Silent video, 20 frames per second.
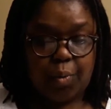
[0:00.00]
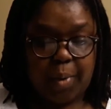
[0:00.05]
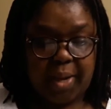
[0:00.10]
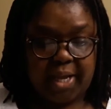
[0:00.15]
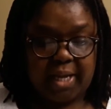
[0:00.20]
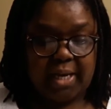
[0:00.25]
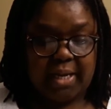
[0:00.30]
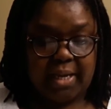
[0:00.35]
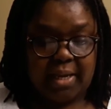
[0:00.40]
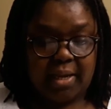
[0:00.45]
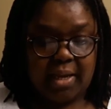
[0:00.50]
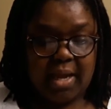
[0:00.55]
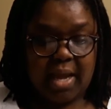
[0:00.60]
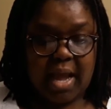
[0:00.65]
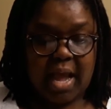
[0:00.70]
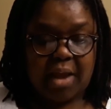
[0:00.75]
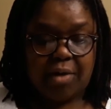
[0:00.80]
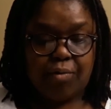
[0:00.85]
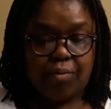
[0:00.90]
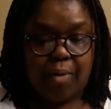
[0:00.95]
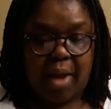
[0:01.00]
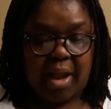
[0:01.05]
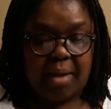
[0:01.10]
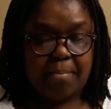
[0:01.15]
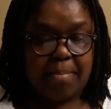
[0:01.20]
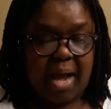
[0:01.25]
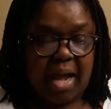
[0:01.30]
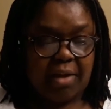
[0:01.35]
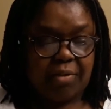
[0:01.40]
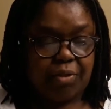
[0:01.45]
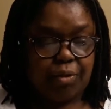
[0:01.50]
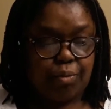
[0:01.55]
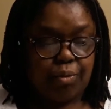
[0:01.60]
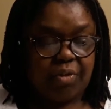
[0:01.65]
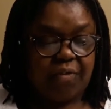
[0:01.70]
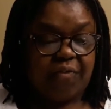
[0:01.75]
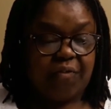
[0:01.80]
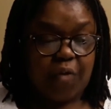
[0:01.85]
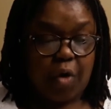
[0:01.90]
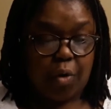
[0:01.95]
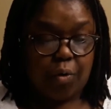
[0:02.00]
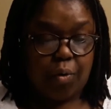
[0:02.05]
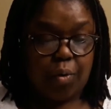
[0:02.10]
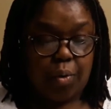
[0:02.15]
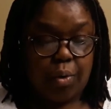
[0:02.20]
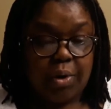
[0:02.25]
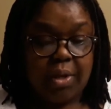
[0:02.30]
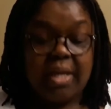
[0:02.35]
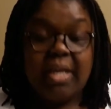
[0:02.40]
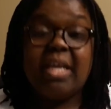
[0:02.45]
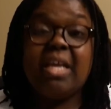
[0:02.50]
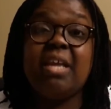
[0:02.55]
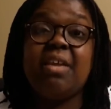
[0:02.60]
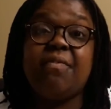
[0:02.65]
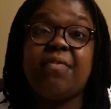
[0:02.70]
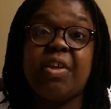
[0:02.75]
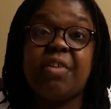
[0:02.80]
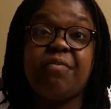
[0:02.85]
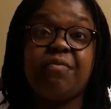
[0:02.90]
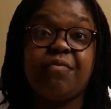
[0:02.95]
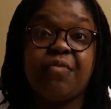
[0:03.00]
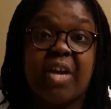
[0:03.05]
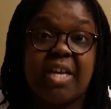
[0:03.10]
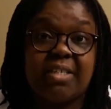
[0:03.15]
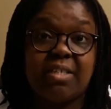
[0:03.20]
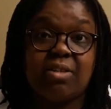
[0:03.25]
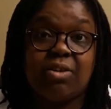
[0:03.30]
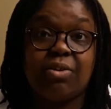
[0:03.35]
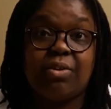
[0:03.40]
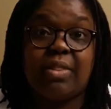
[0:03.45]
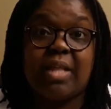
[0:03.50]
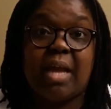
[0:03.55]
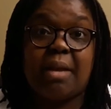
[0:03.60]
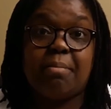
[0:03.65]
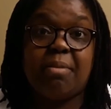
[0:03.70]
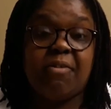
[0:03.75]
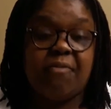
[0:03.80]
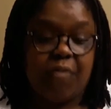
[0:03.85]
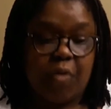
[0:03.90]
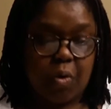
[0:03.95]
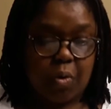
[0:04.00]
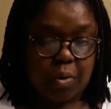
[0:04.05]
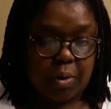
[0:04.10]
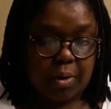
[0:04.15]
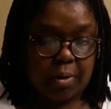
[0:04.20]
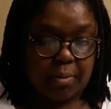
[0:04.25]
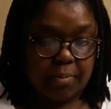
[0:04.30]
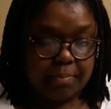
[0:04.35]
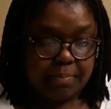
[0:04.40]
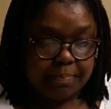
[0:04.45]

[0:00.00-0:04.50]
quickly and ran back through the furrow, even faster than before.